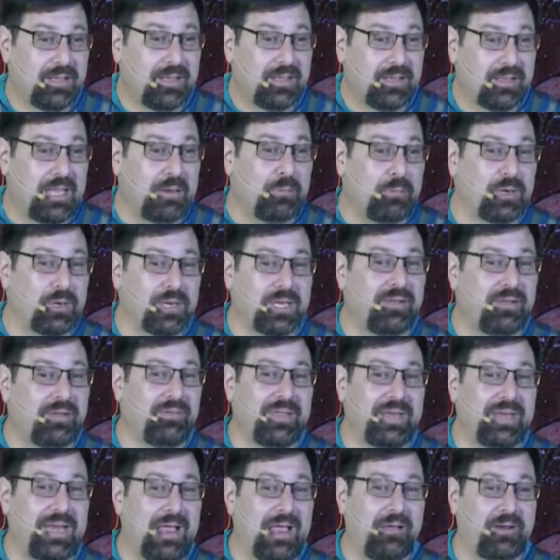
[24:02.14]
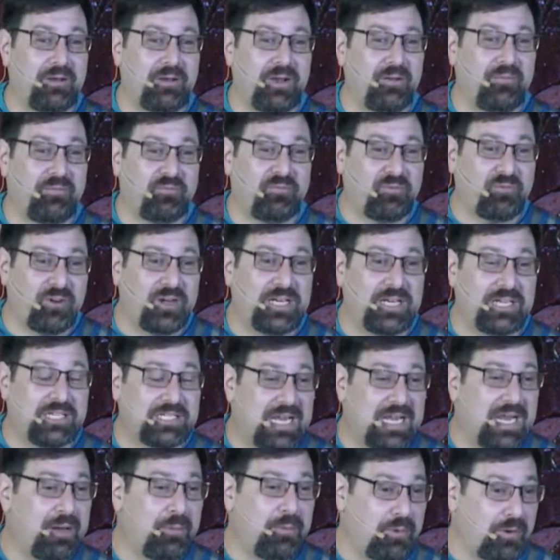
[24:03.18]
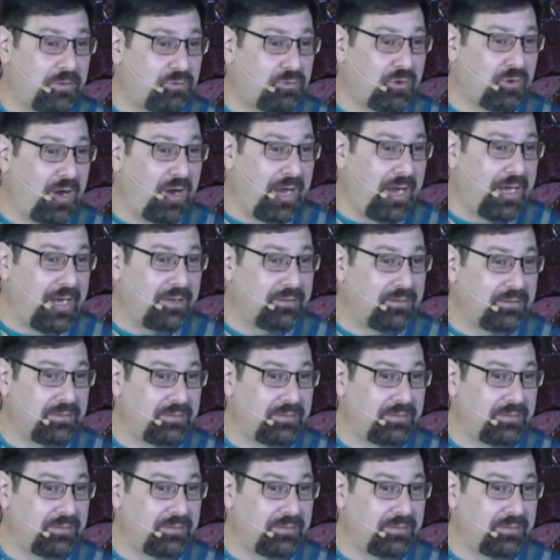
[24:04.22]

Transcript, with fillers: They were giving out a free sandwich, right?